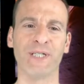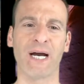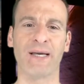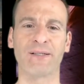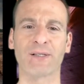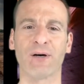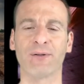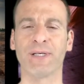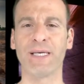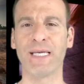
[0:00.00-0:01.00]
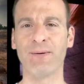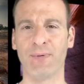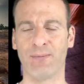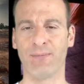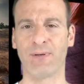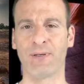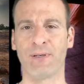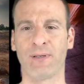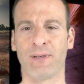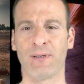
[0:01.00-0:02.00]
of giants called the Emim.
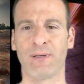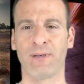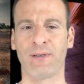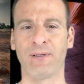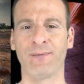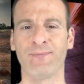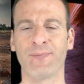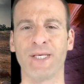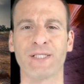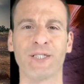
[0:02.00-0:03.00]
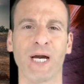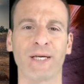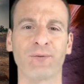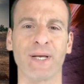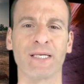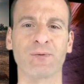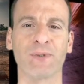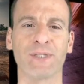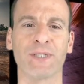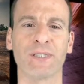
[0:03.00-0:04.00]
This giant race
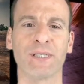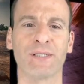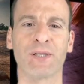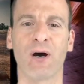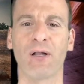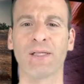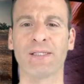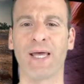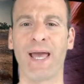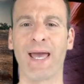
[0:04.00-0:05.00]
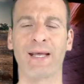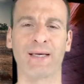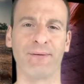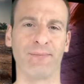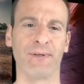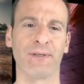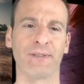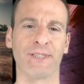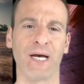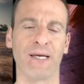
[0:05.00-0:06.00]
was just as tall as the Anakim
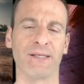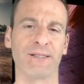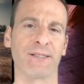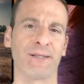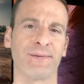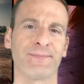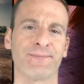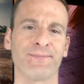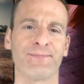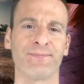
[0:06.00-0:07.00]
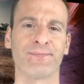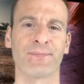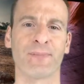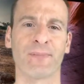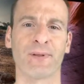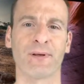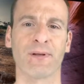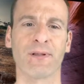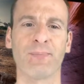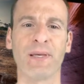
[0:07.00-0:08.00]
giants.
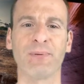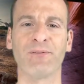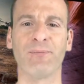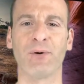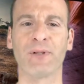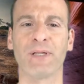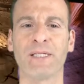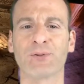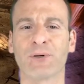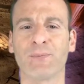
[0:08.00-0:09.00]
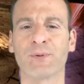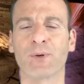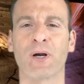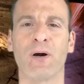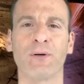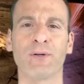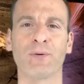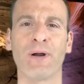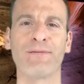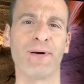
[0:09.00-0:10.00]
The people of both of these groups were called
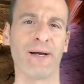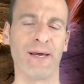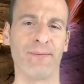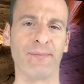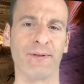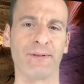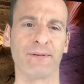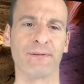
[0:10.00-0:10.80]
Rephaim